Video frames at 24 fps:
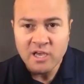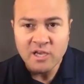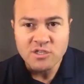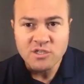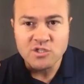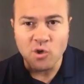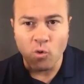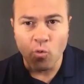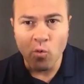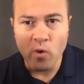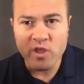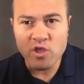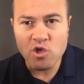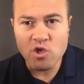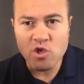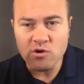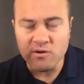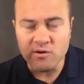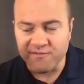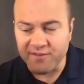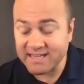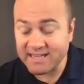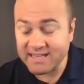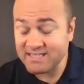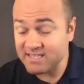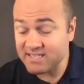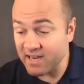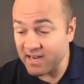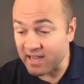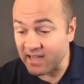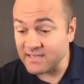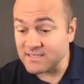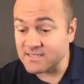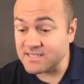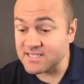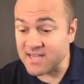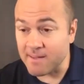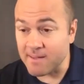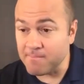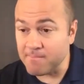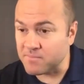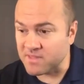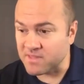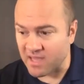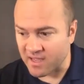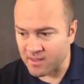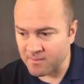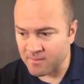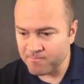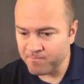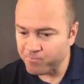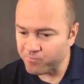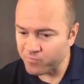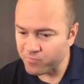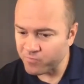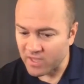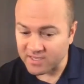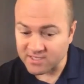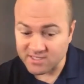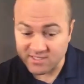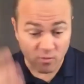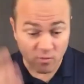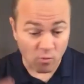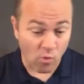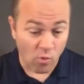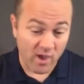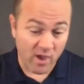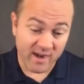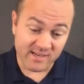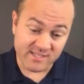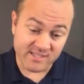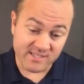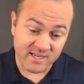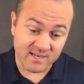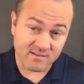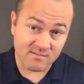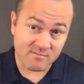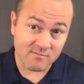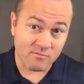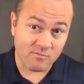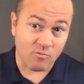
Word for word: so when you're investing in something, it's like, what is it?